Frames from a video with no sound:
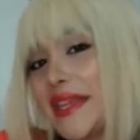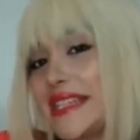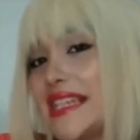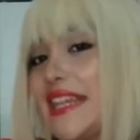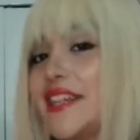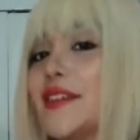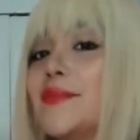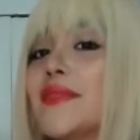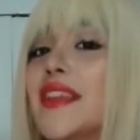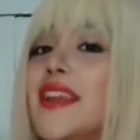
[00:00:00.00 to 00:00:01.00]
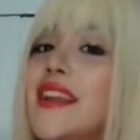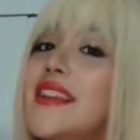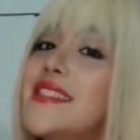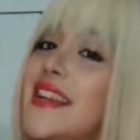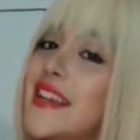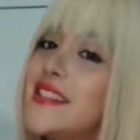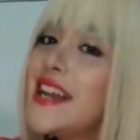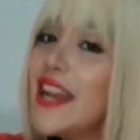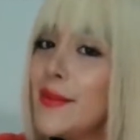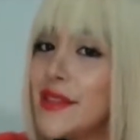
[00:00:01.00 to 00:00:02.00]
later. Second
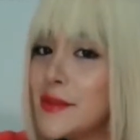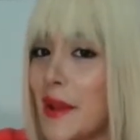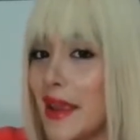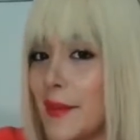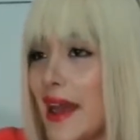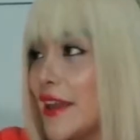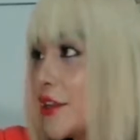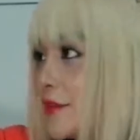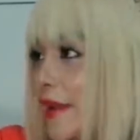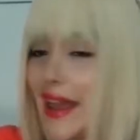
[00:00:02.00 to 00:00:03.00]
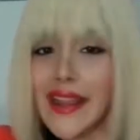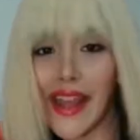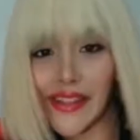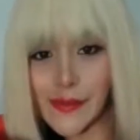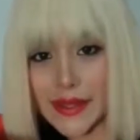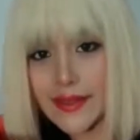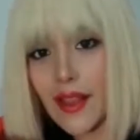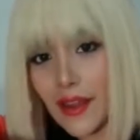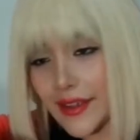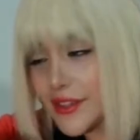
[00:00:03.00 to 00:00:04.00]
time this backpack or bag has been
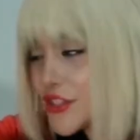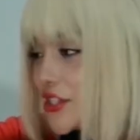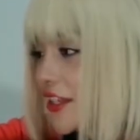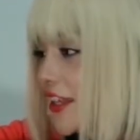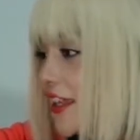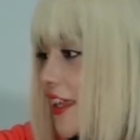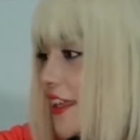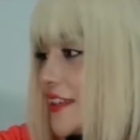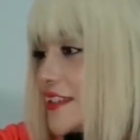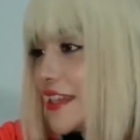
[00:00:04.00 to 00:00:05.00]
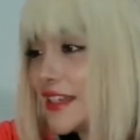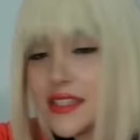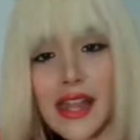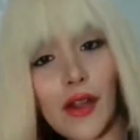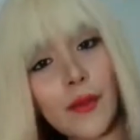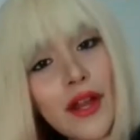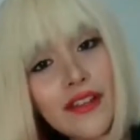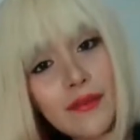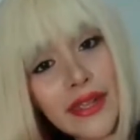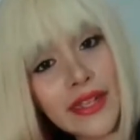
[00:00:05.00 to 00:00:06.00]
launched, and it is now a part
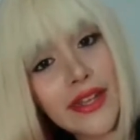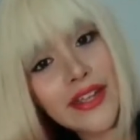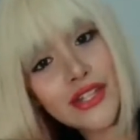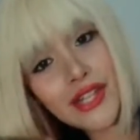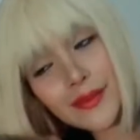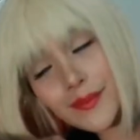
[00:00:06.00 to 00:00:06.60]
of my collection.